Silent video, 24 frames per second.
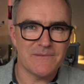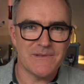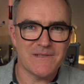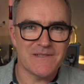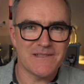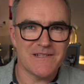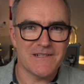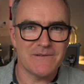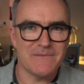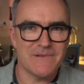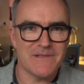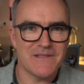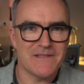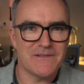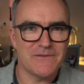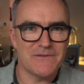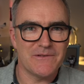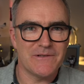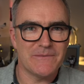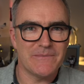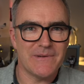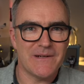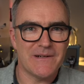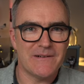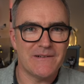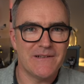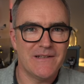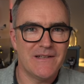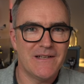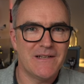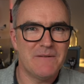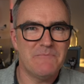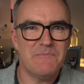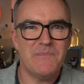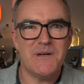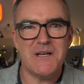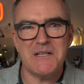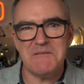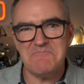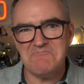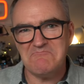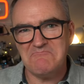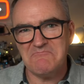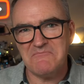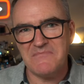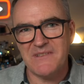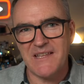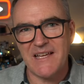with so much to talk about, but
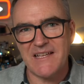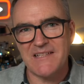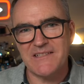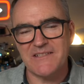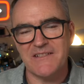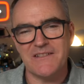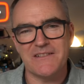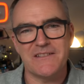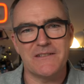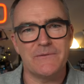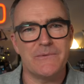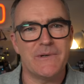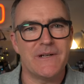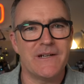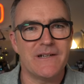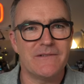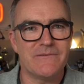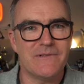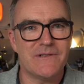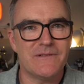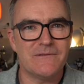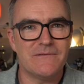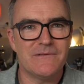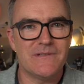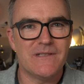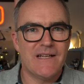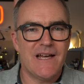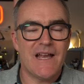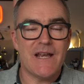that's just the way I roll.